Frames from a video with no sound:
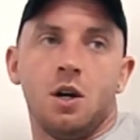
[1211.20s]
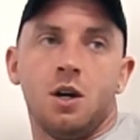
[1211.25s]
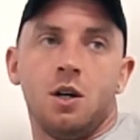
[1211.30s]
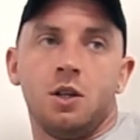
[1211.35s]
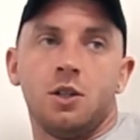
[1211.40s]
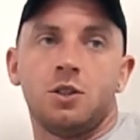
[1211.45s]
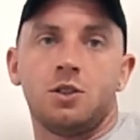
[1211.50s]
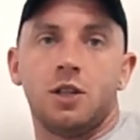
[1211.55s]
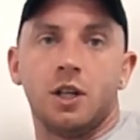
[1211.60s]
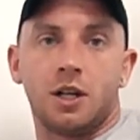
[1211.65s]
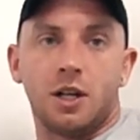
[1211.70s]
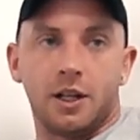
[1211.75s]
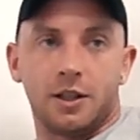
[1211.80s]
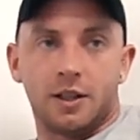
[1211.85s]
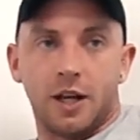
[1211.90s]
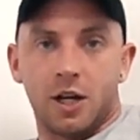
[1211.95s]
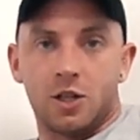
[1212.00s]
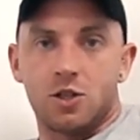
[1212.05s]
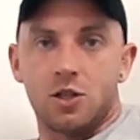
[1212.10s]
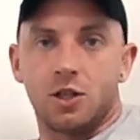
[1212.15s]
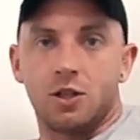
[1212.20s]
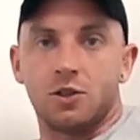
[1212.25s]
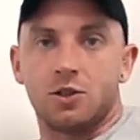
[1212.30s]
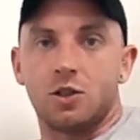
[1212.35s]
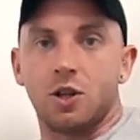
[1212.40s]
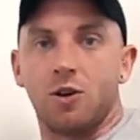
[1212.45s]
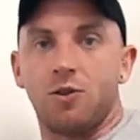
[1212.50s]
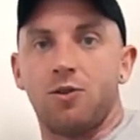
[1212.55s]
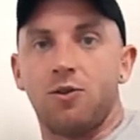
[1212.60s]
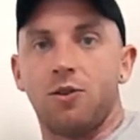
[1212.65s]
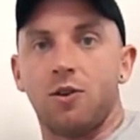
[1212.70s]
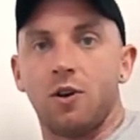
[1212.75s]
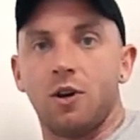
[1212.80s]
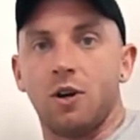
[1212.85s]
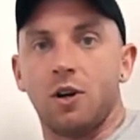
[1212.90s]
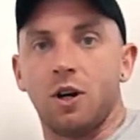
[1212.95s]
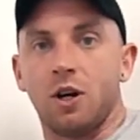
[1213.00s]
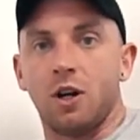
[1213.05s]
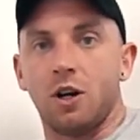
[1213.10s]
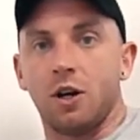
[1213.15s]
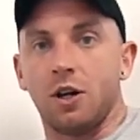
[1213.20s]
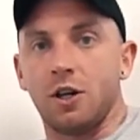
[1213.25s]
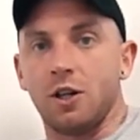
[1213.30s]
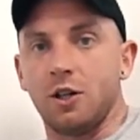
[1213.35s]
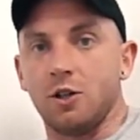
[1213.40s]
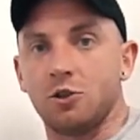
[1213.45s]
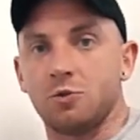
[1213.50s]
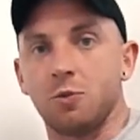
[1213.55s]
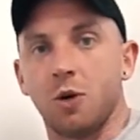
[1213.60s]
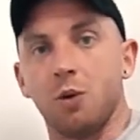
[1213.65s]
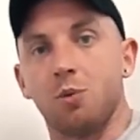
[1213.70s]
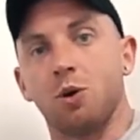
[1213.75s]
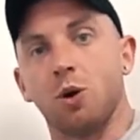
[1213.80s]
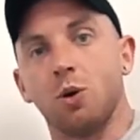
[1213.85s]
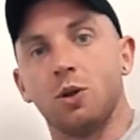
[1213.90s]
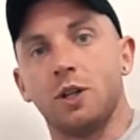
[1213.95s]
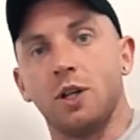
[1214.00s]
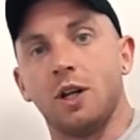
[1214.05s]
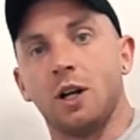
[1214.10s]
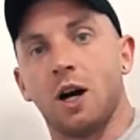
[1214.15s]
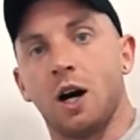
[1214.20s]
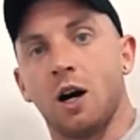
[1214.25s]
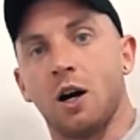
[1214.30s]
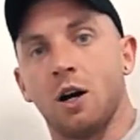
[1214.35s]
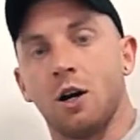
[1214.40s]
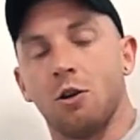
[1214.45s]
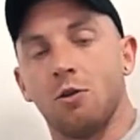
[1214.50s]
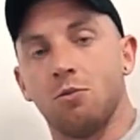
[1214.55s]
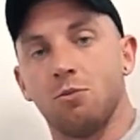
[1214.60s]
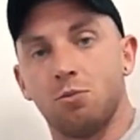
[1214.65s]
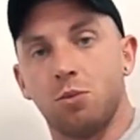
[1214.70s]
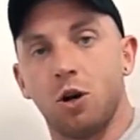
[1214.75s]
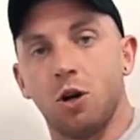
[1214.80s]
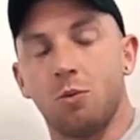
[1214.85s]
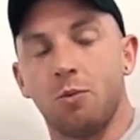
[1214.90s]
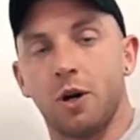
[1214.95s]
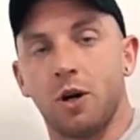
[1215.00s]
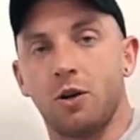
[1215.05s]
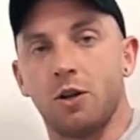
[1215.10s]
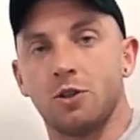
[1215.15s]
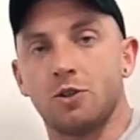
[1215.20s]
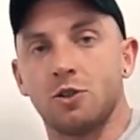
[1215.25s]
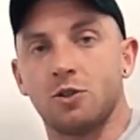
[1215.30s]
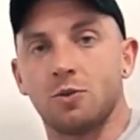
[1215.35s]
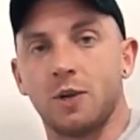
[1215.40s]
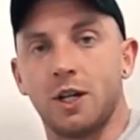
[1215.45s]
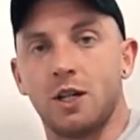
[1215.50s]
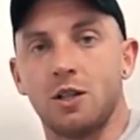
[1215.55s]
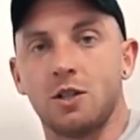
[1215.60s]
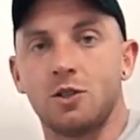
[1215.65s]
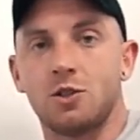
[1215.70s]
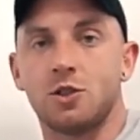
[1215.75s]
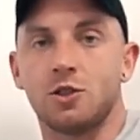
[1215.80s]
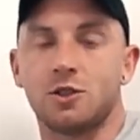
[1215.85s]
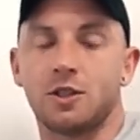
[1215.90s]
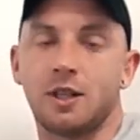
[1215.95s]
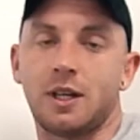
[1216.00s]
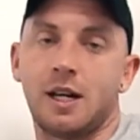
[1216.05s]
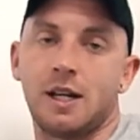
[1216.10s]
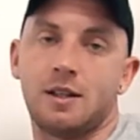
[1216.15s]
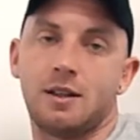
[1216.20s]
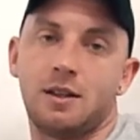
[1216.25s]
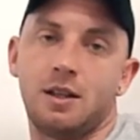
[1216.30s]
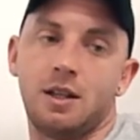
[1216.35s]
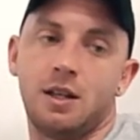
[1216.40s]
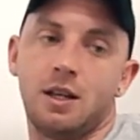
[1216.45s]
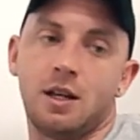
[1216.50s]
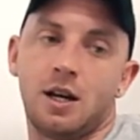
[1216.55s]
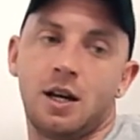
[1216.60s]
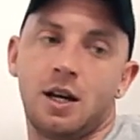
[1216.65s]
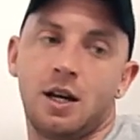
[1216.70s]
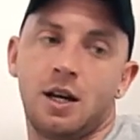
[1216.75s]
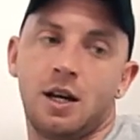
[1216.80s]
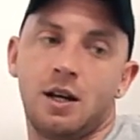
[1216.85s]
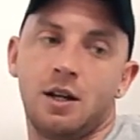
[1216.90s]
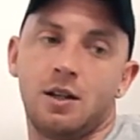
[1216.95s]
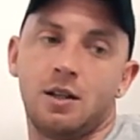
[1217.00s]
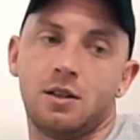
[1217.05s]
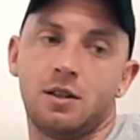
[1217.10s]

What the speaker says: cyclic dextrin and stuff, I'll either use my protein or bulk powders as well, just to get the